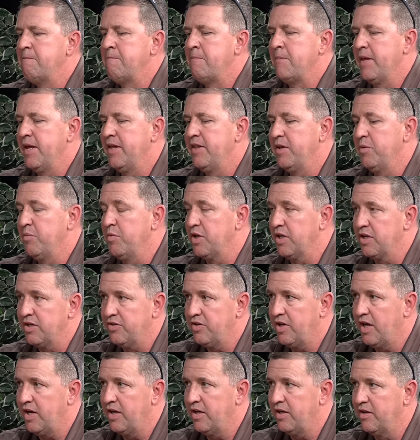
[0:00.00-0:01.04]
and they would
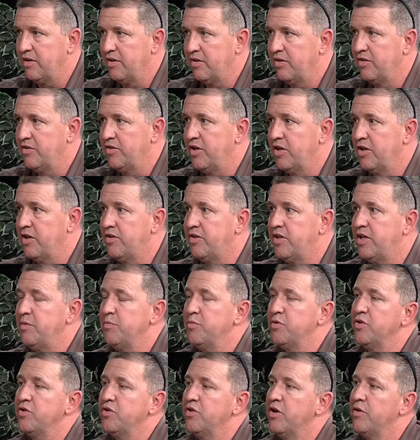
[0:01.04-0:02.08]
contain it until a team
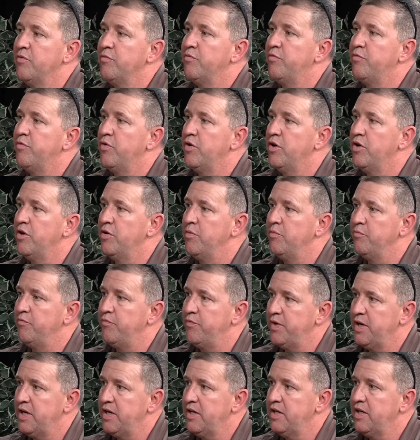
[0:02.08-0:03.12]
could come from
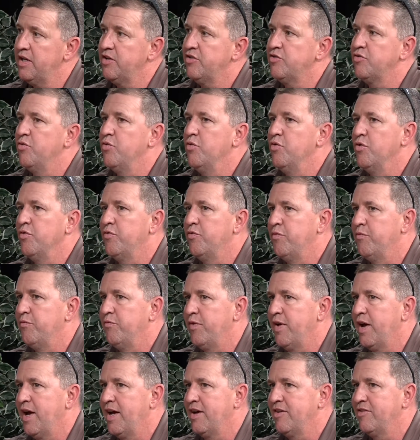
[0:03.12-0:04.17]
Phoenix or from
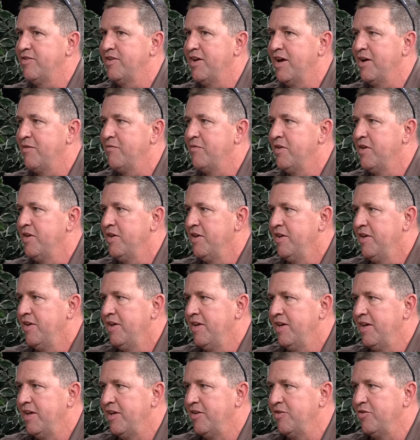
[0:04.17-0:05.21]
Flagstaff.
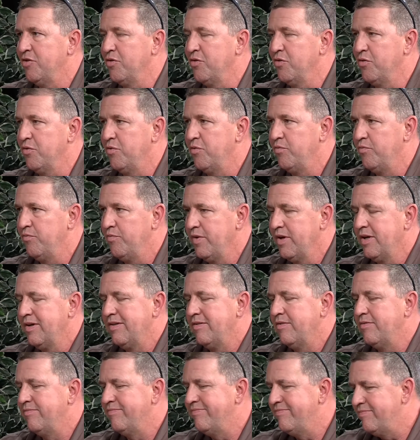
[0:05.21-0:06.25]
And so
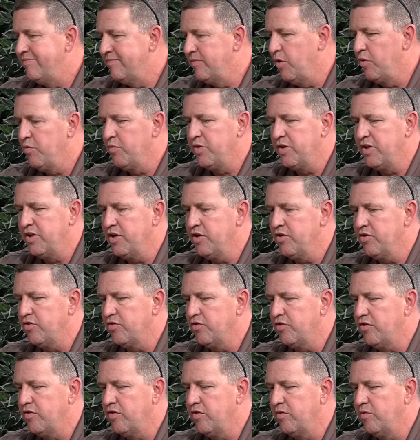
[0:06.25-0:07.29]
over the
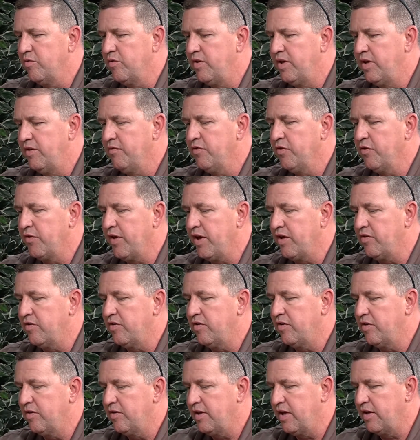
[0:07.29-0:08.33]
years, even though that
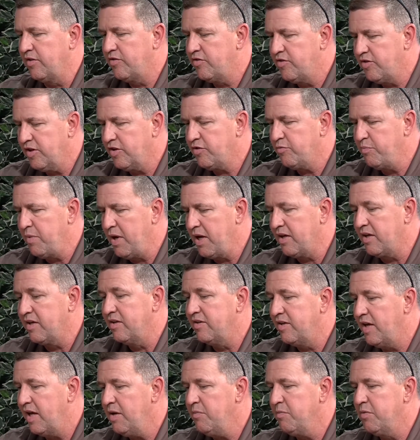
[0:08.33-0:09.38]
6-man
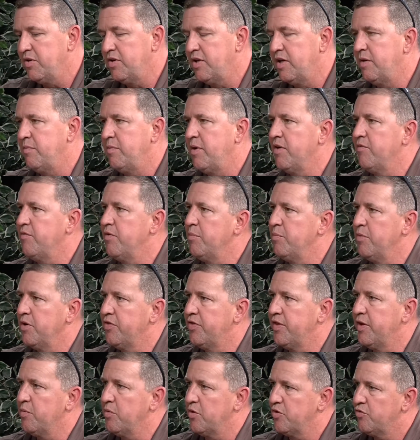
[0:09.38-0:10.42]
containment team, every month
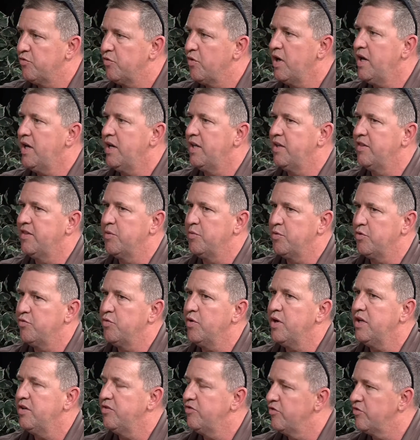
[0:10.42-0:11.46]
they were
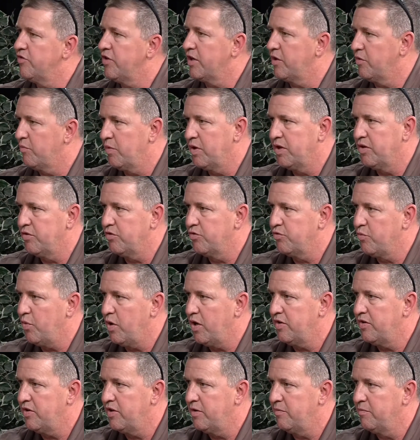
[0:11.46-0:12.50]
training just like a regular
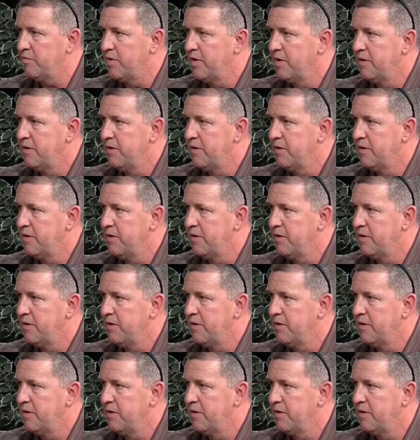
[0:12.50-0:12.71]
SWAT team.